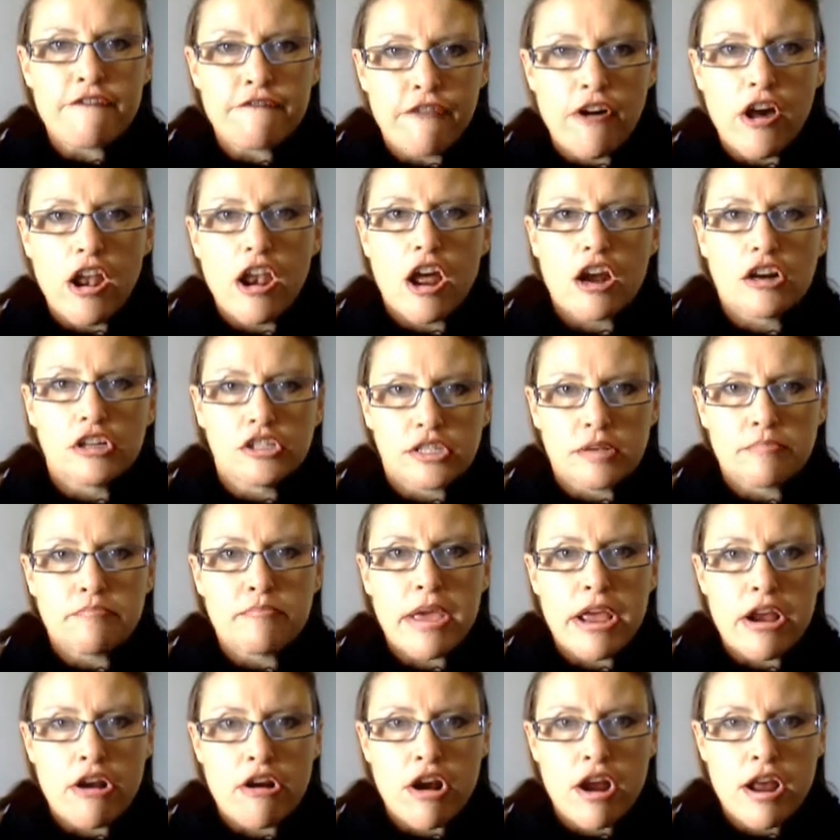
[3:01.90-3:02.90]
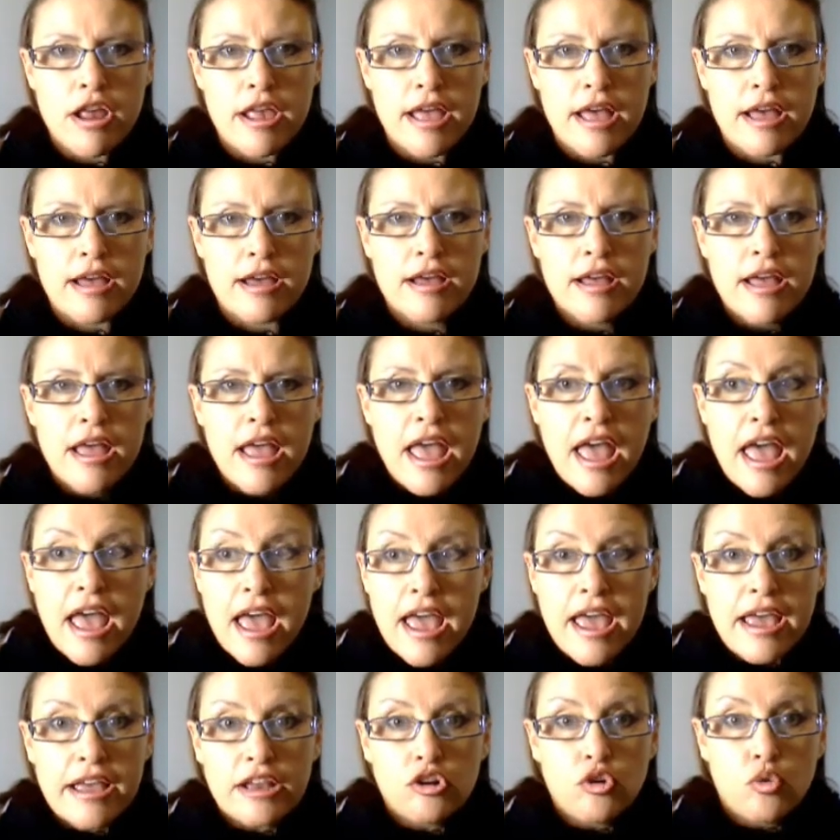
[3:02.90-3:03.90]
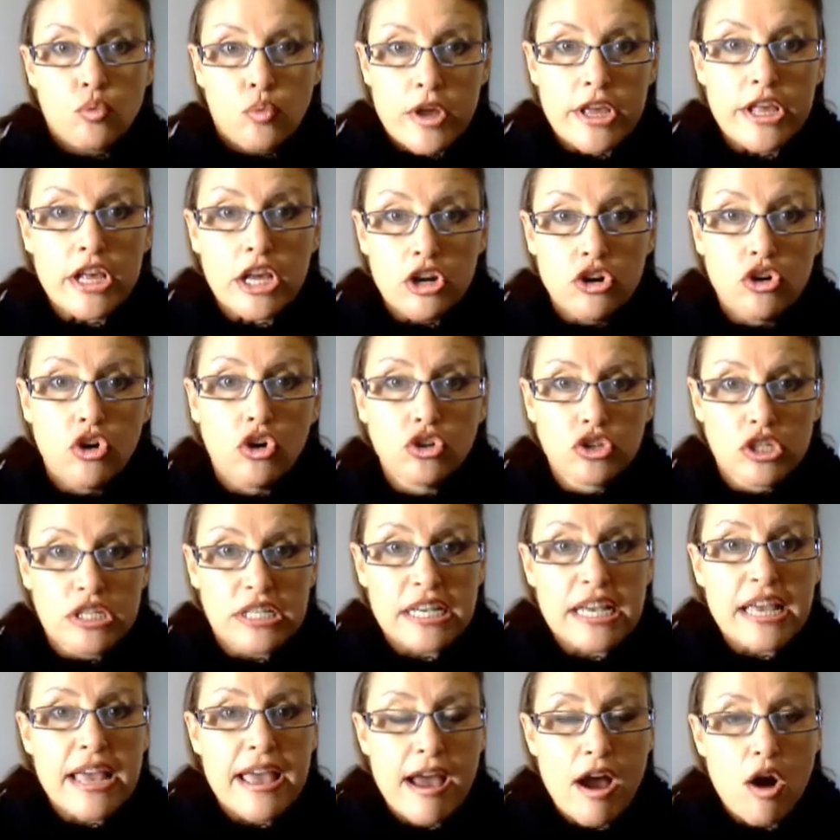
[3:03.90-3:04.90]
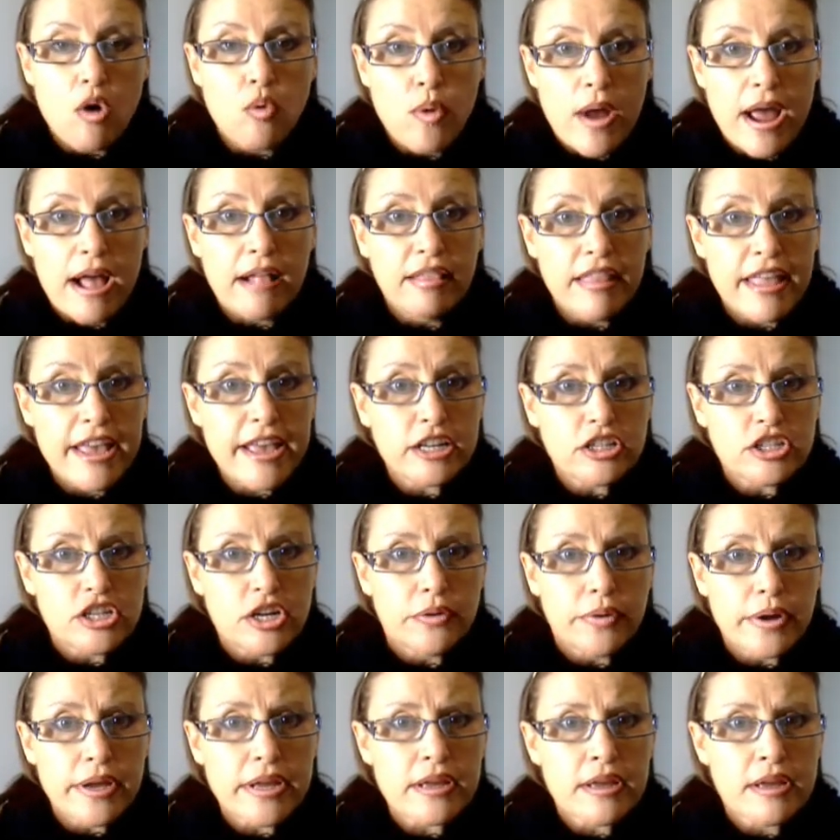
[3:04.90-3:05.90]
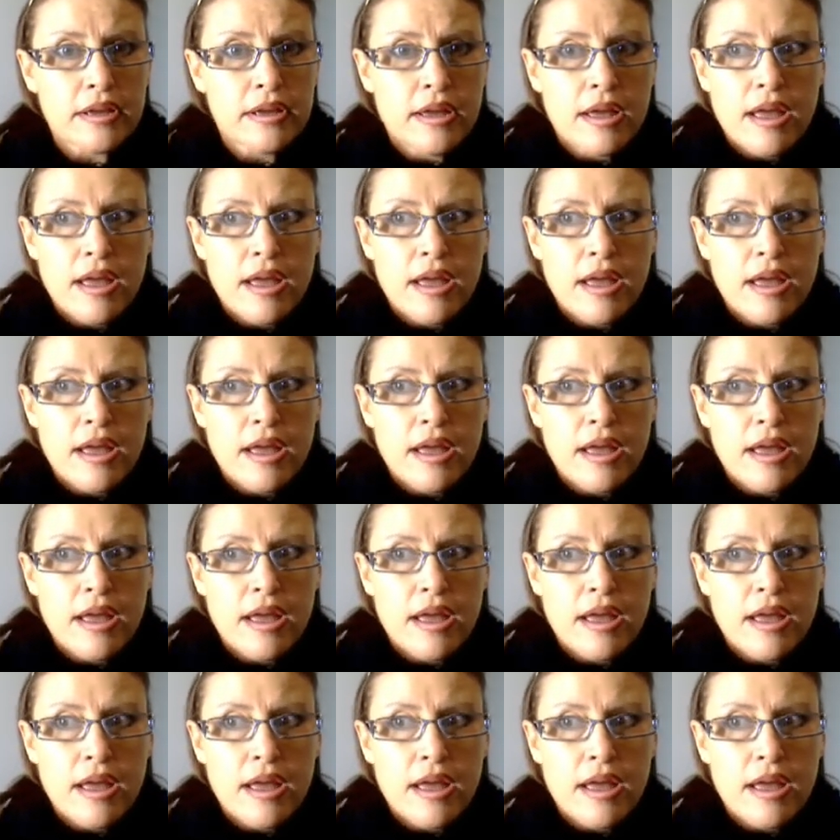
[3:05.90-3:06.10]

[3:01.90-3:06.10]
follows America and we can all see how well they're doing.